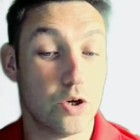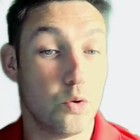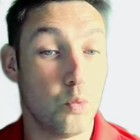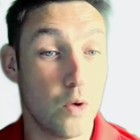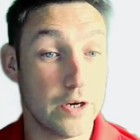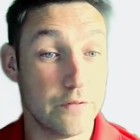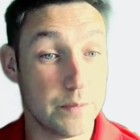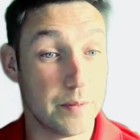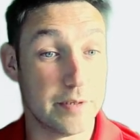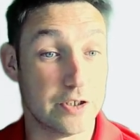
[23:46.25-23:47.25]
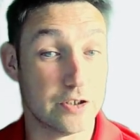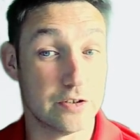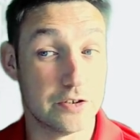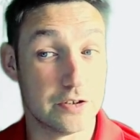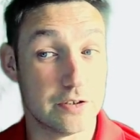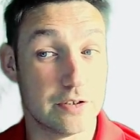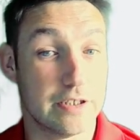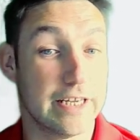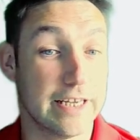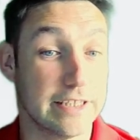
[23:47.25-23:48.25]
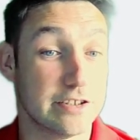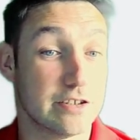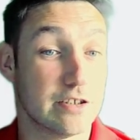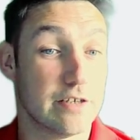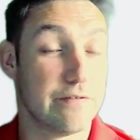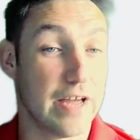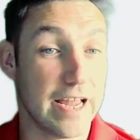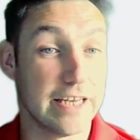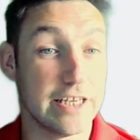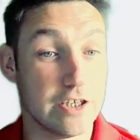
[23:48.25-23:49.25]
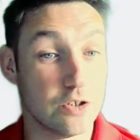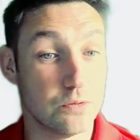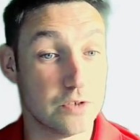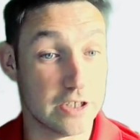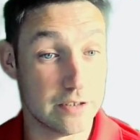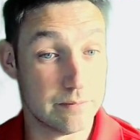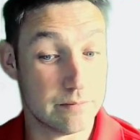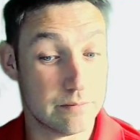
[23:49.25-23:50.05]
One of the permissions is for any user